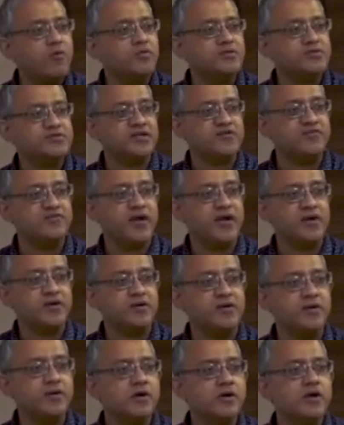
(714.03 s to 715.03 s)
was
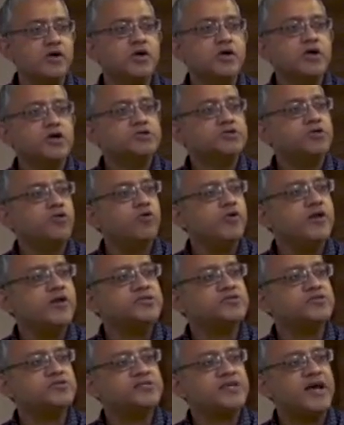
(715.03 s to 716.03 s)
invented, slowly
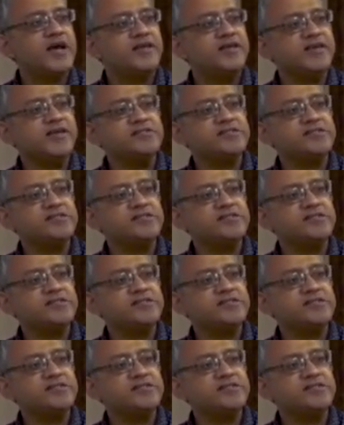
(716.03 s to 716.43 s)
society